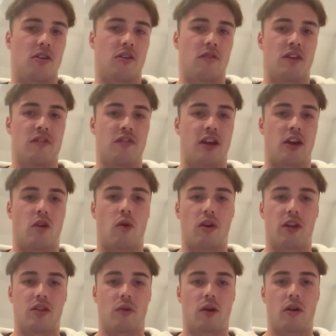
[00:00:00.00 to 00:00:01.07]
Even if you get
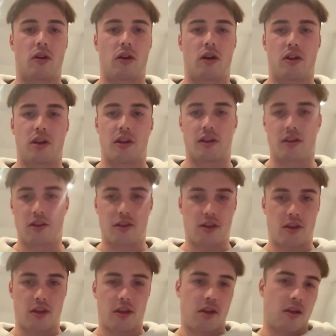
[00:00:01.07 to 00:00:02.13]
quali's wild card, it
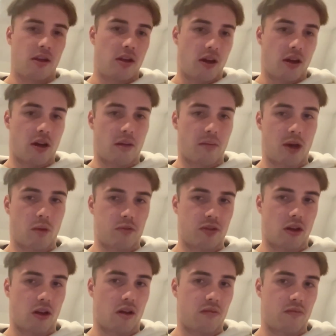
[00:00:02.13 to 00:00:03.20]
helps
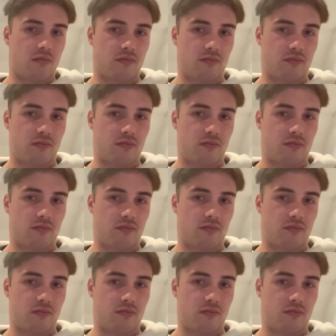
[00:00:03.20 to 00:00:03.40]
a lot.